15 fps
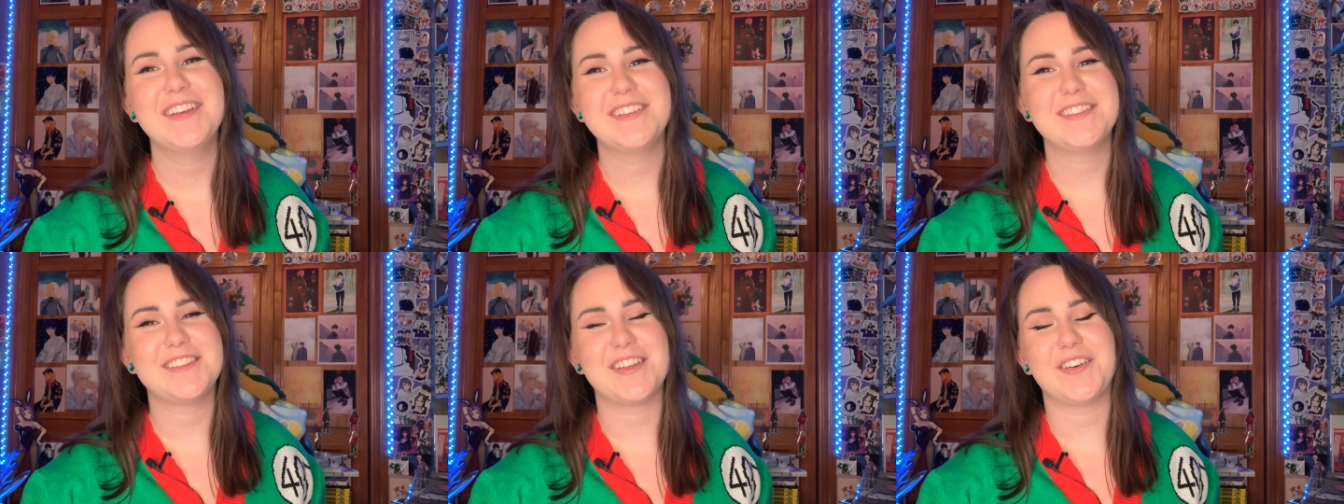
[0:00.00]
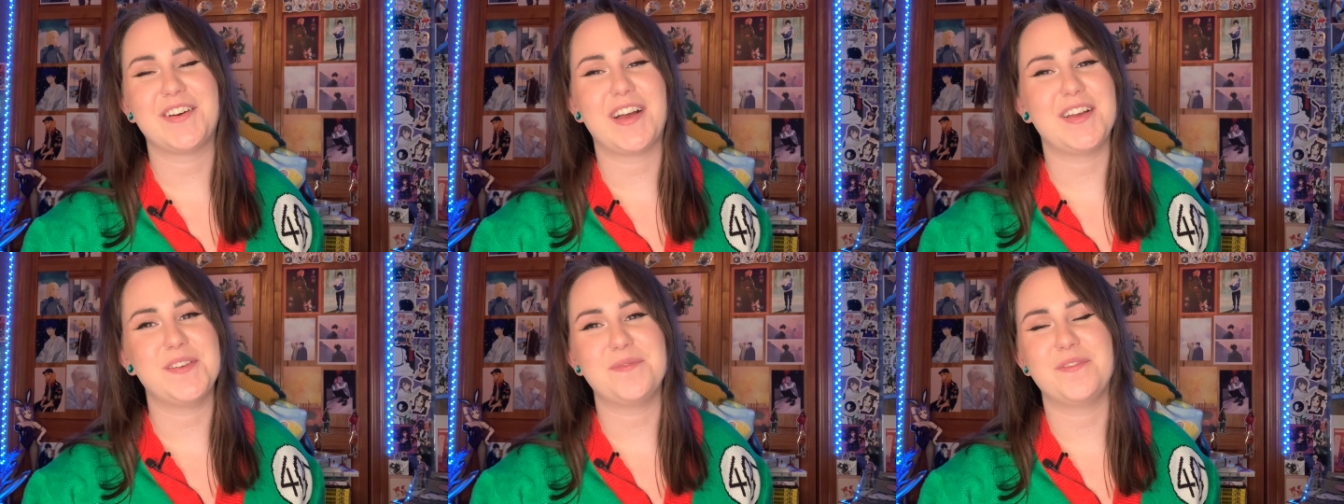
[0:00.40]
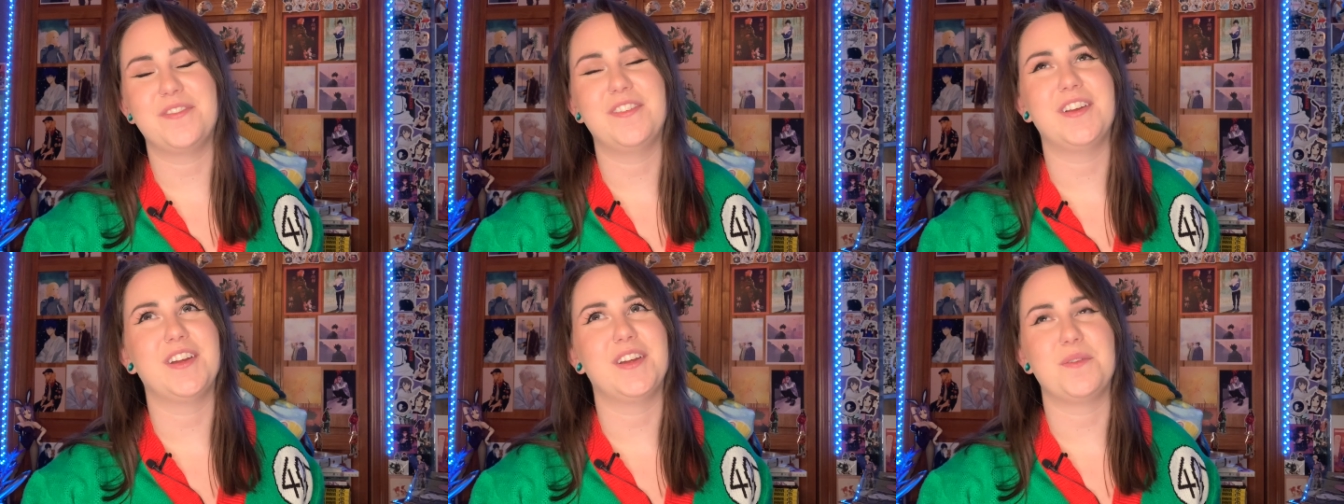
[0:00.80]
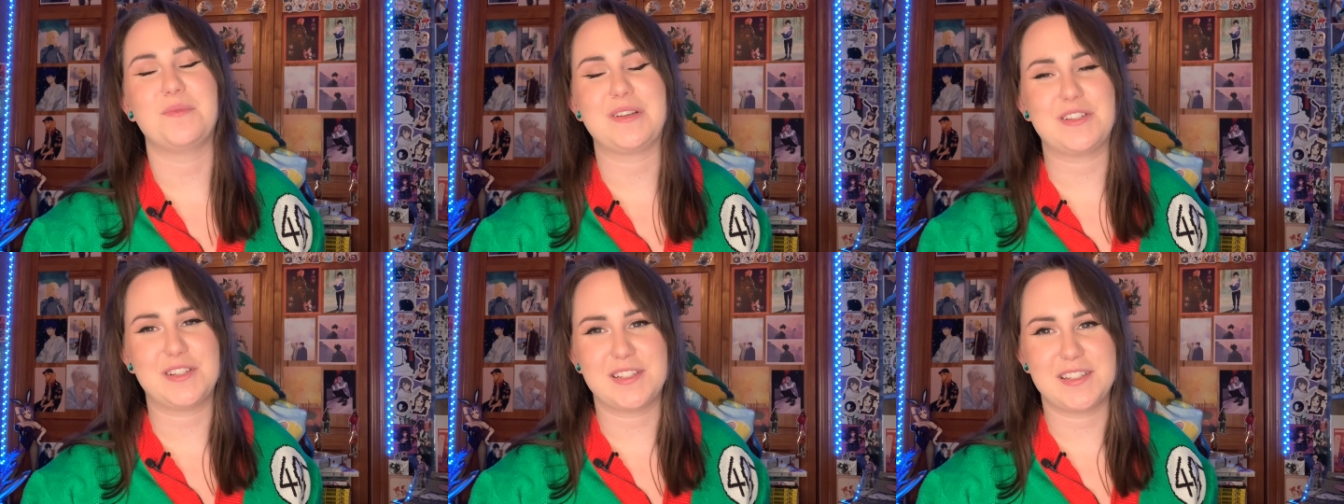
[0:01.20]
So I am very
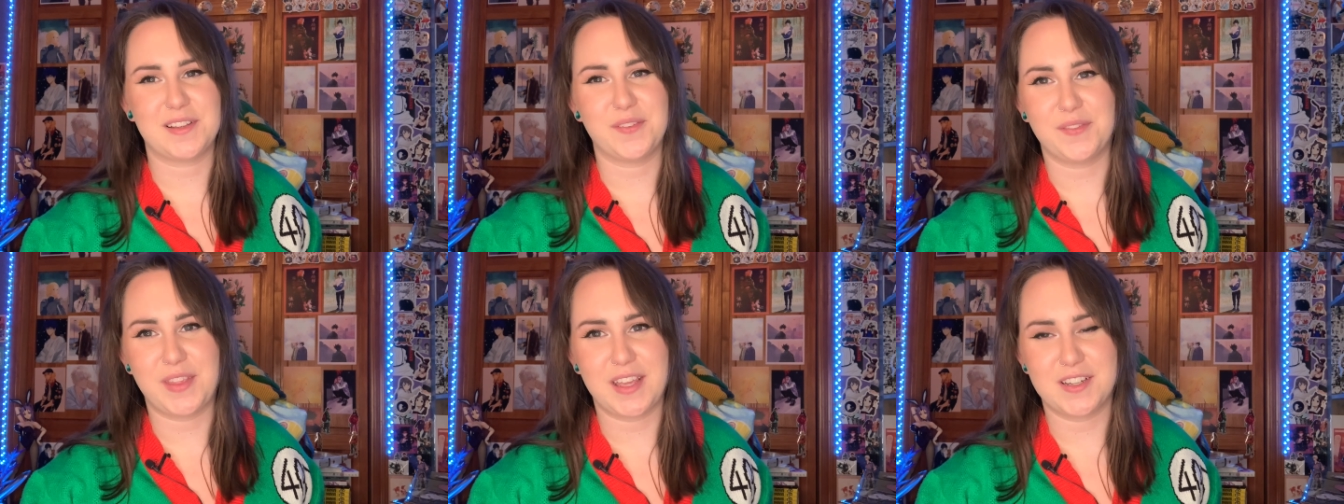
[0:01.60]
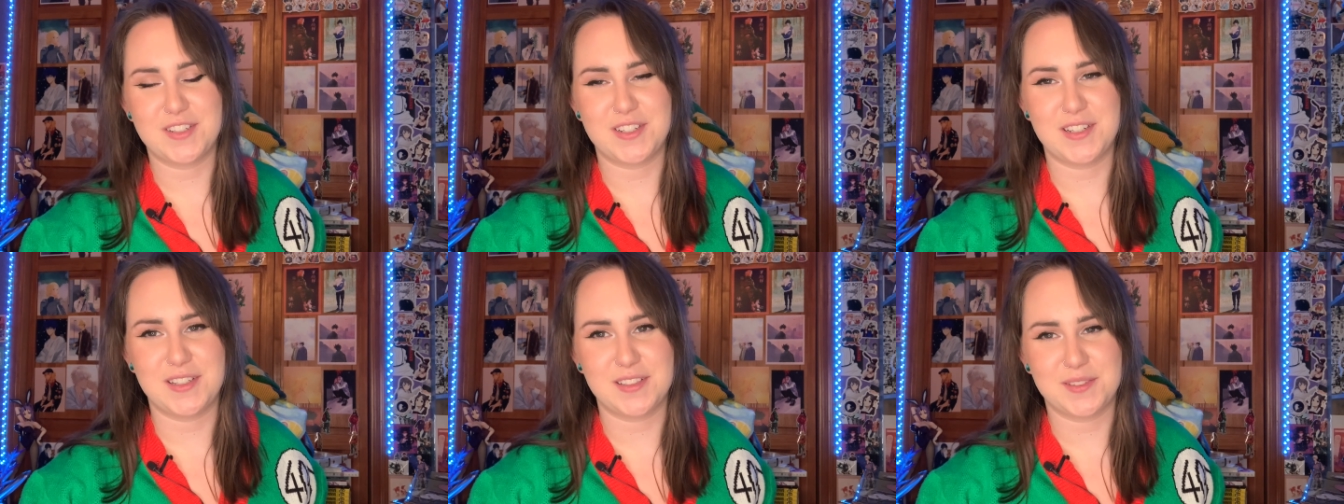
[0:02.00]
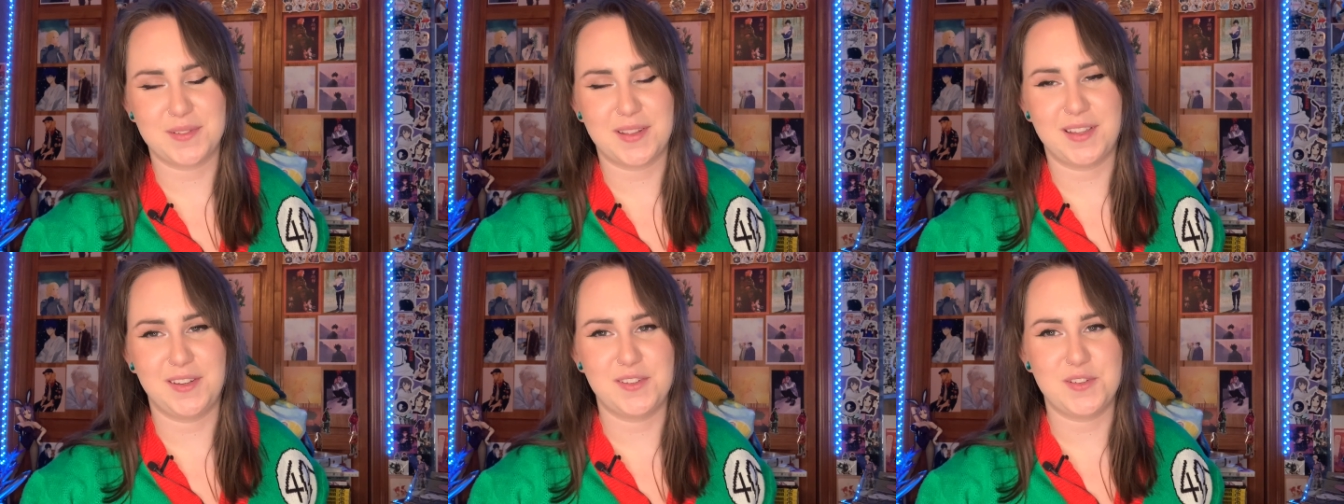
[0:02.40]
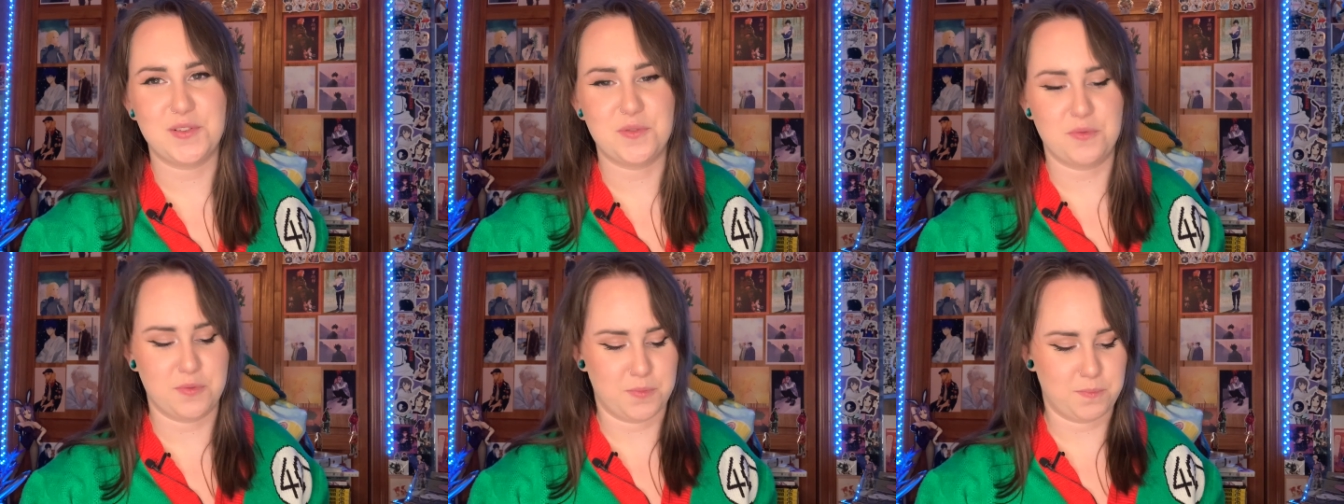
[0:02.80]
appreciative that she is willing
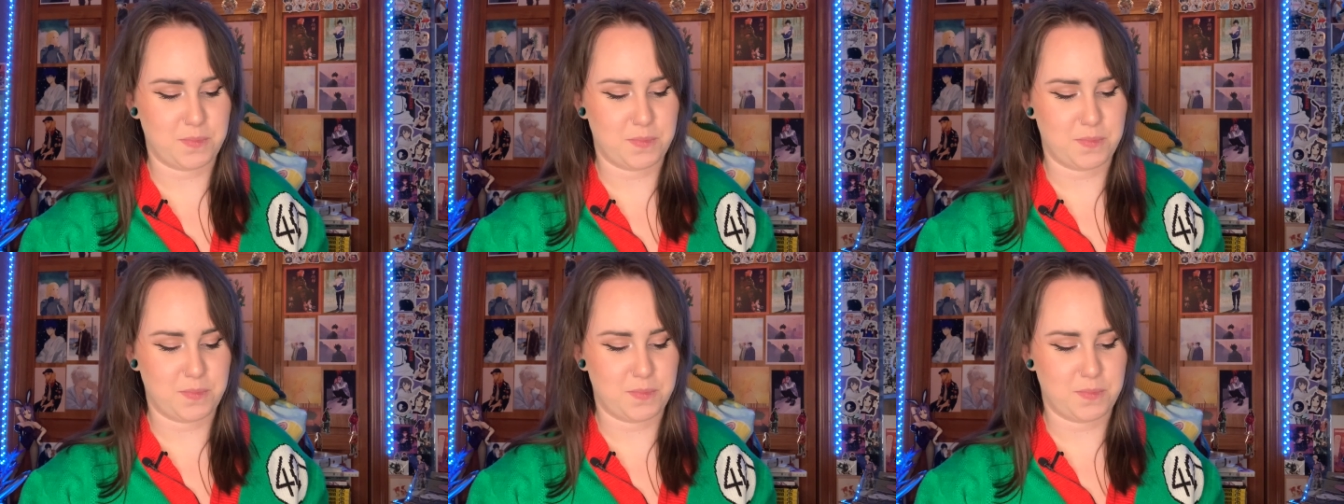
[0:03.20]
to